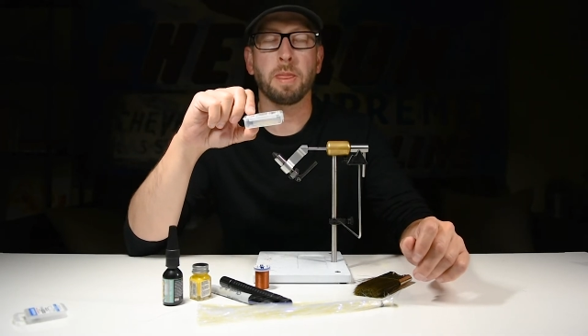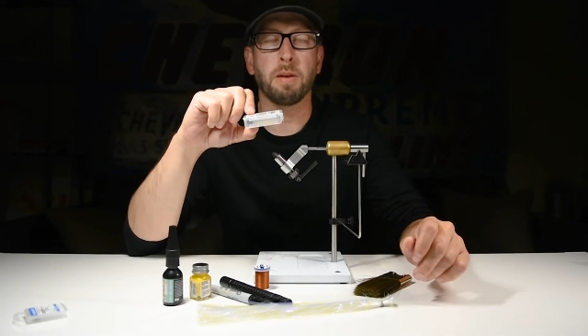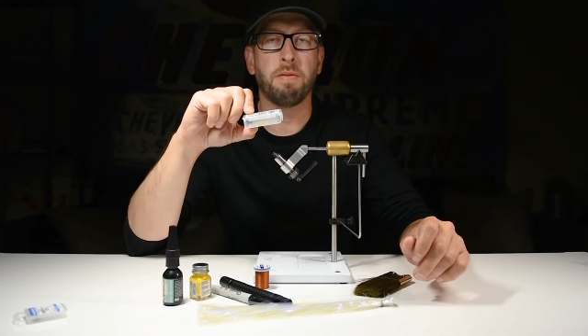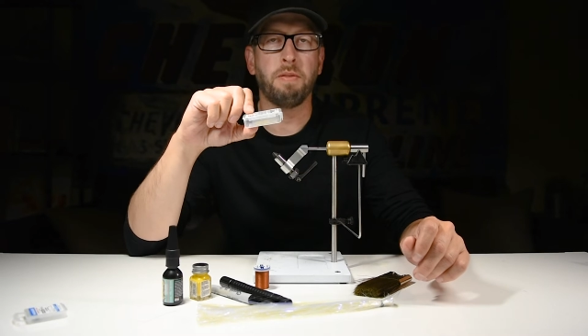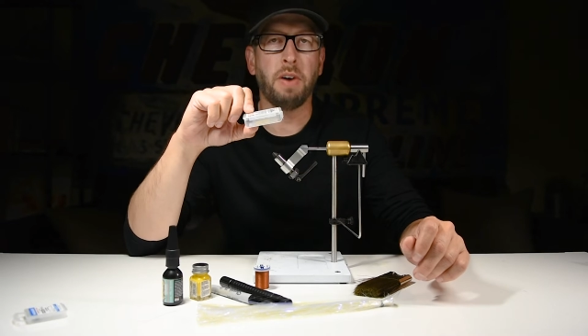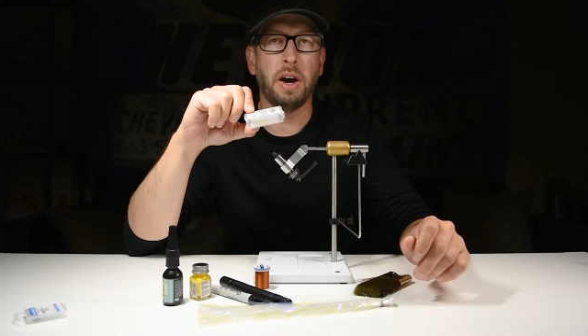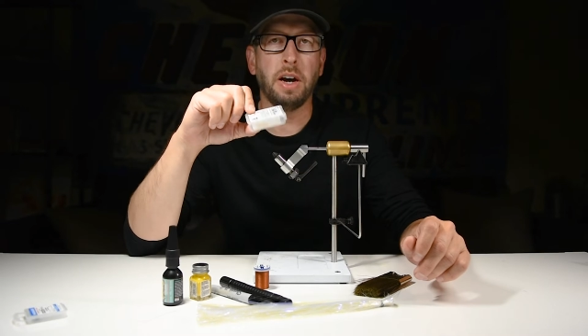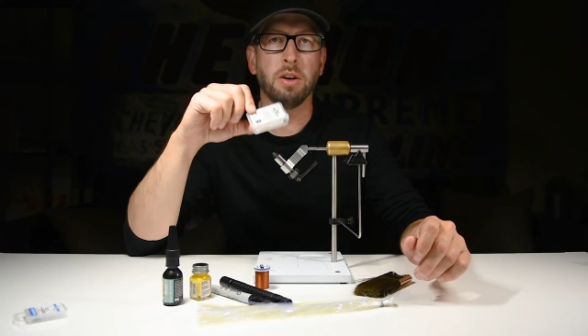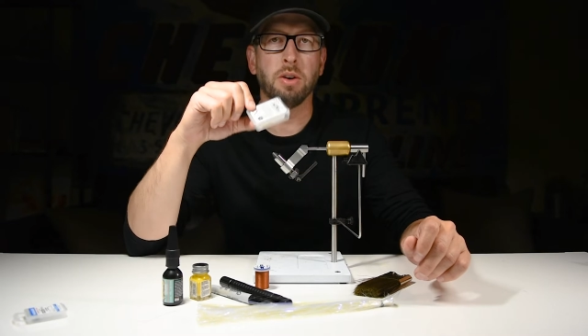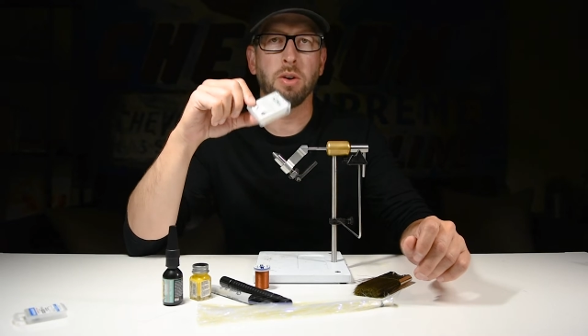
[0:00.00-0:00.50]

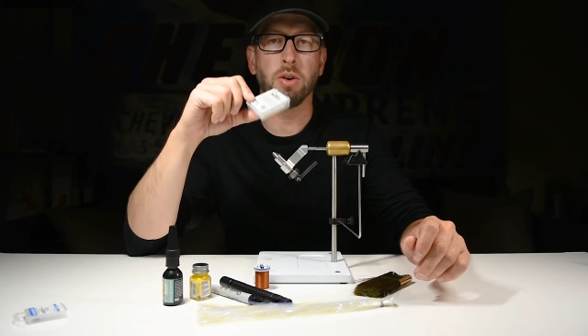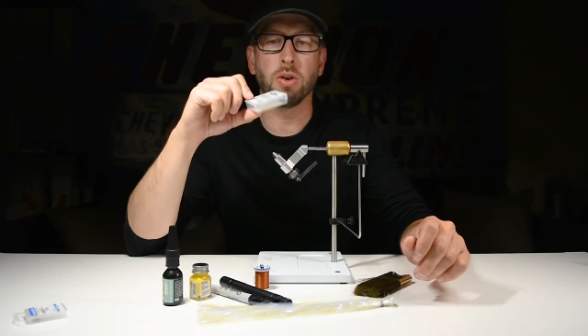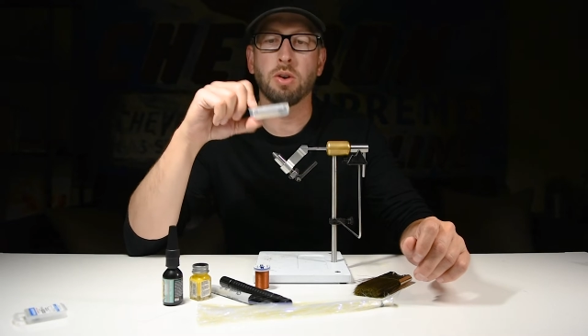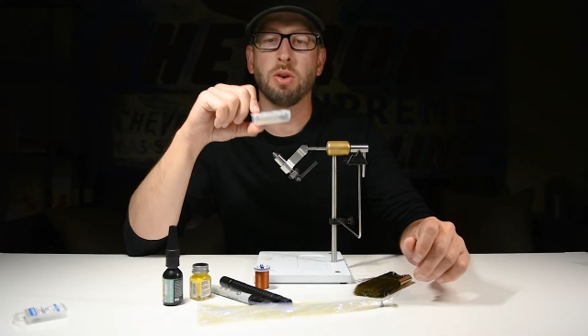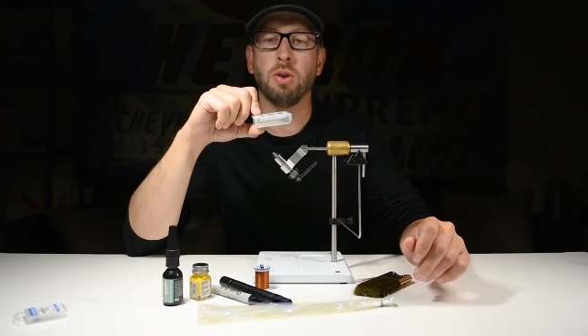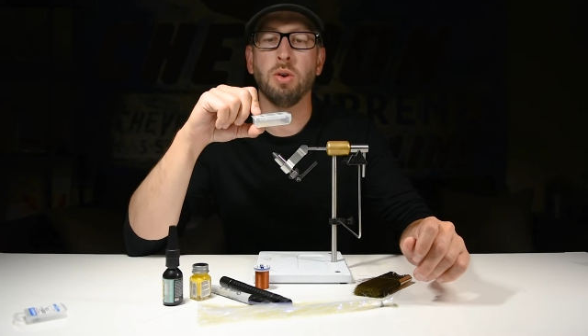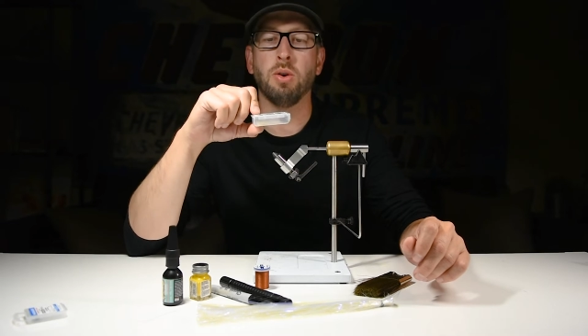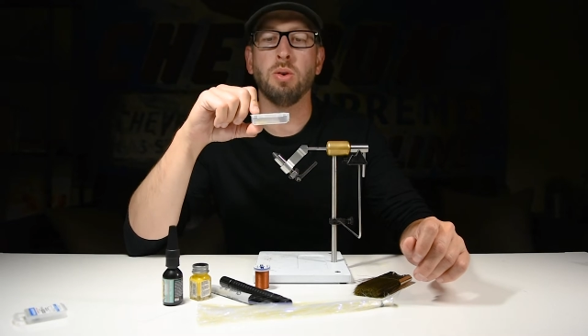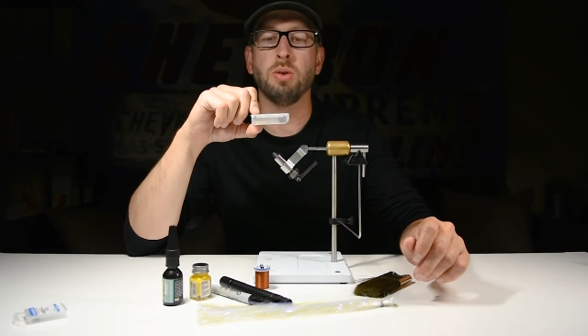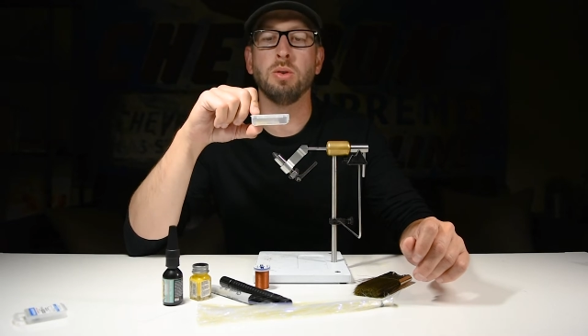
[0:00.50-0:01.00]
Firehold
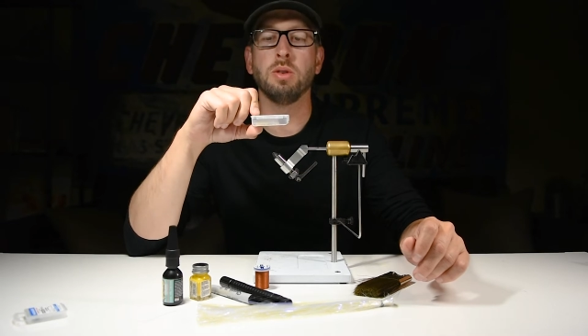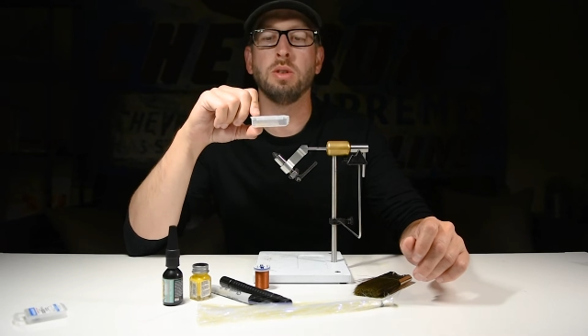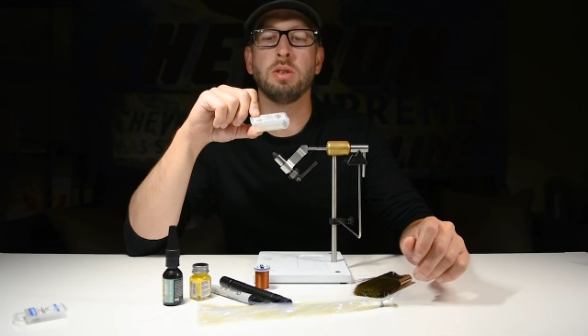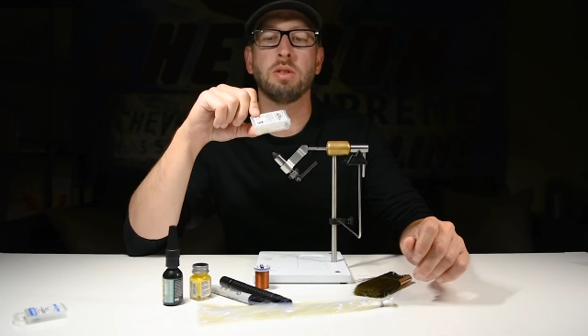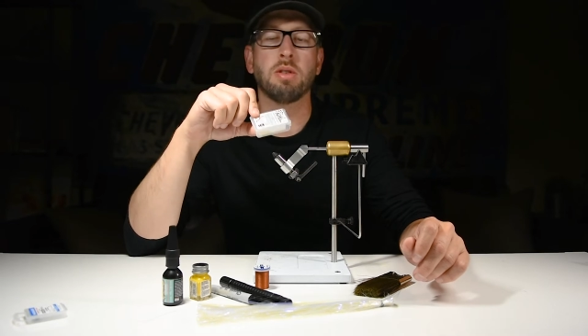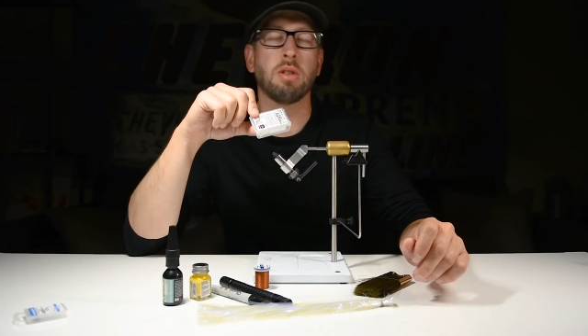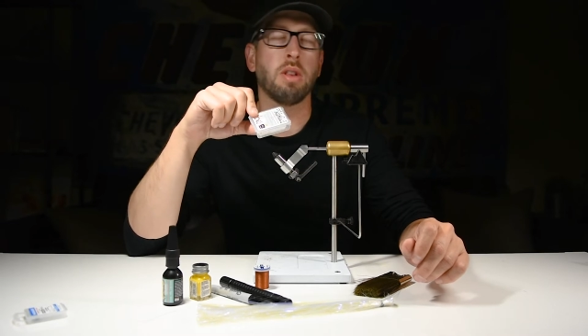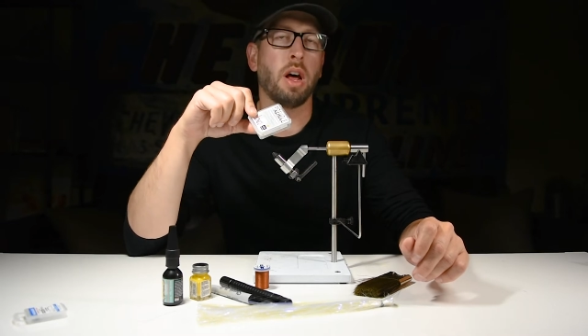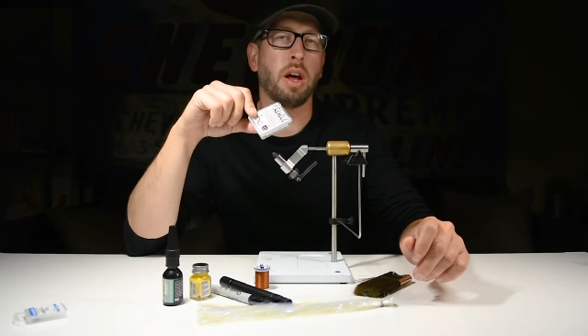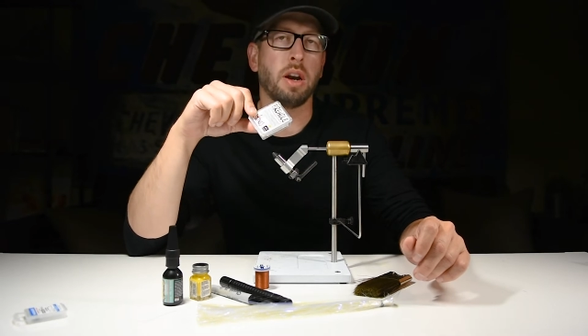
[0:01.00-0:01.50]
Gold
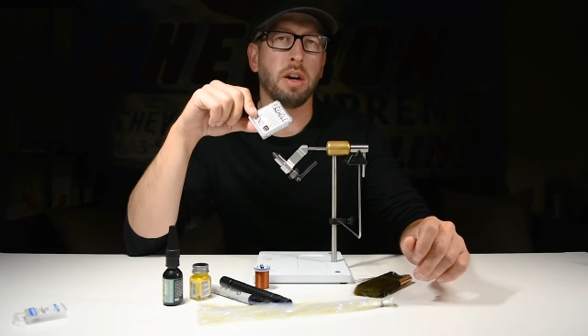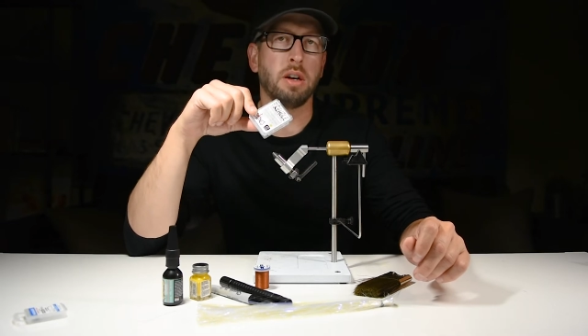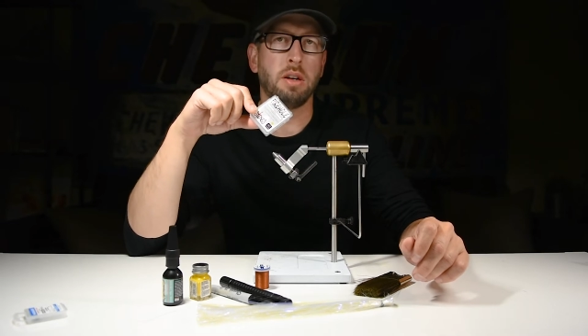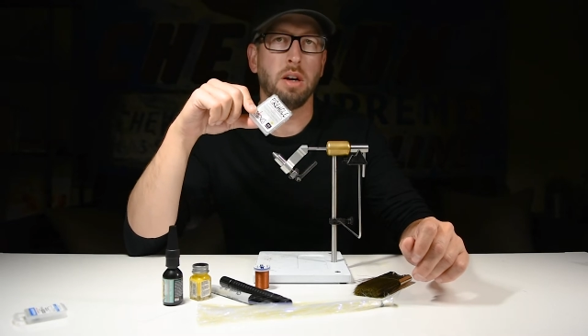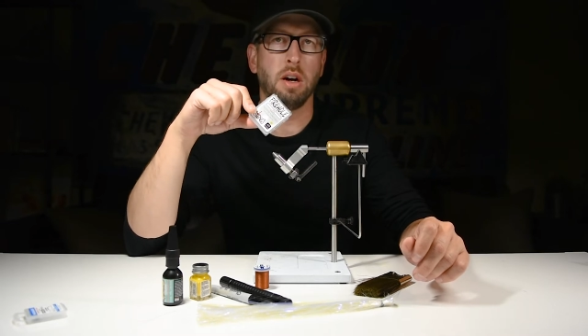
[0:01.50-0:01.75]
slotted